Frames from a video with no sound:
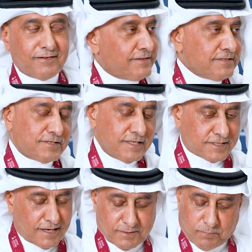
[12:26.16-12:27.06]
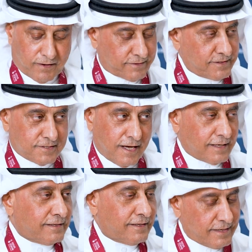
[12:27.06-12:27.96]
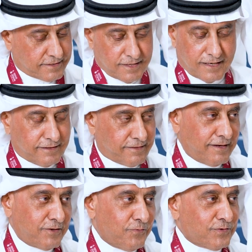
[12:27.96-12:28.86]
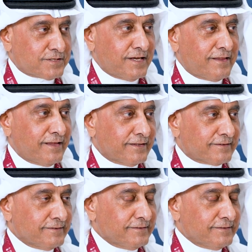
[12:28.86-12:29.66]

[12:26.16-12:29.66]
this is the sad part. Exactly. Thank you for saying that.